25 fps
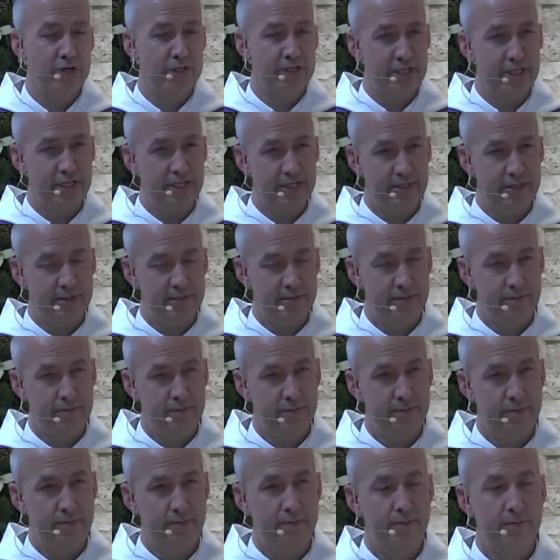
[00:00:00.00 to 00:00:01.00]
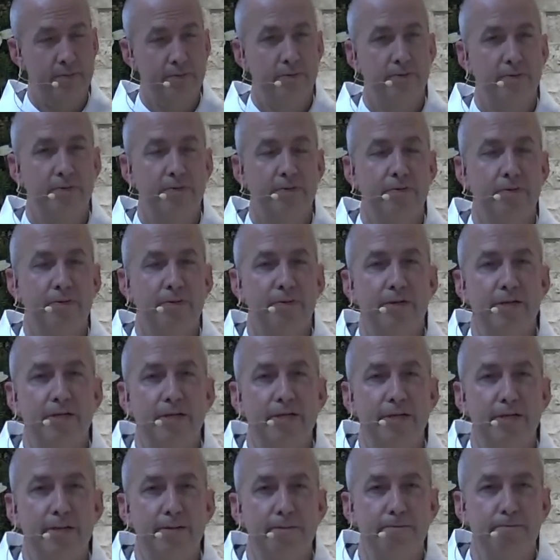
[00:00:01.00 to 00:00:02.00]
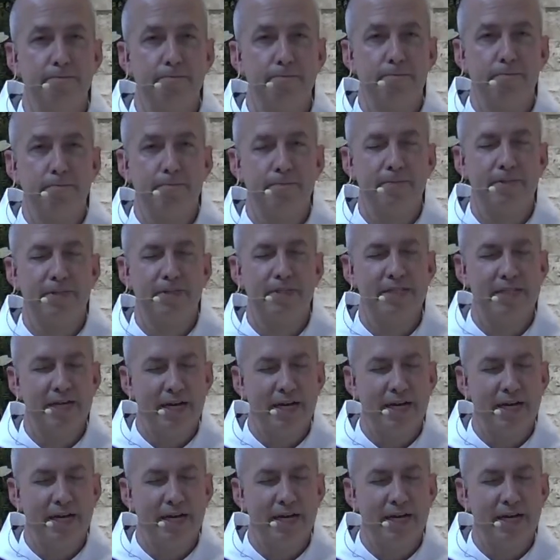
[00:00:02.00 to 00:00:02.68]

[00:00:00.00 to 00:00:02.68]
We also, in the path to Bethlehem,